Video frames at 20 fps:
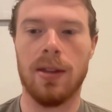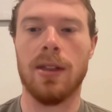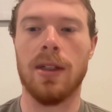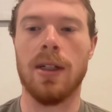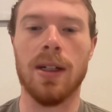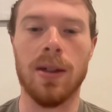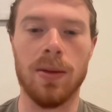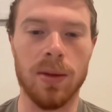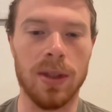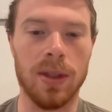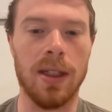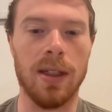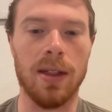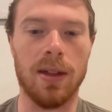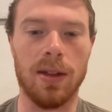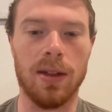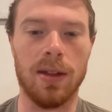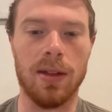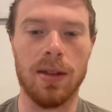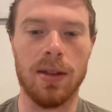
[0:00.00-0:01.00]
where they
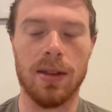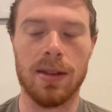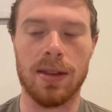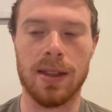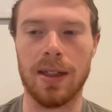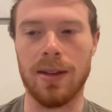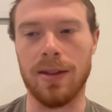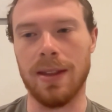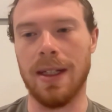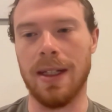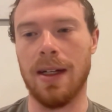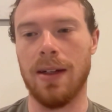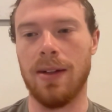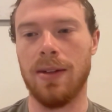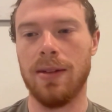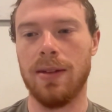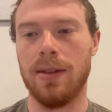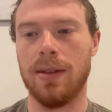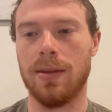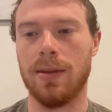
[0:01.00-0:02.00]
all settle
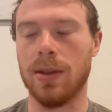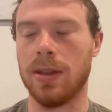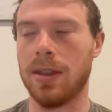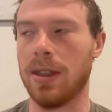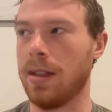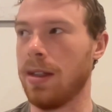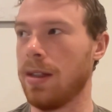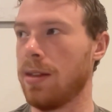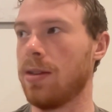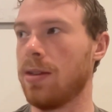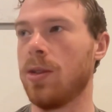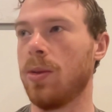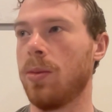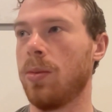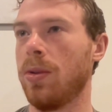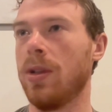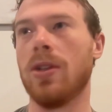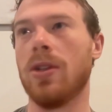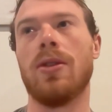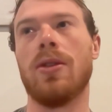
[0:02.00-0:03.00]
down, which I think is
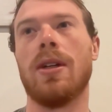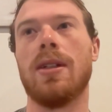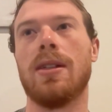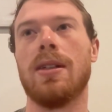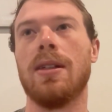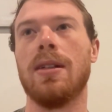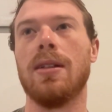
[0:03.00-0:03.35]
super interesting.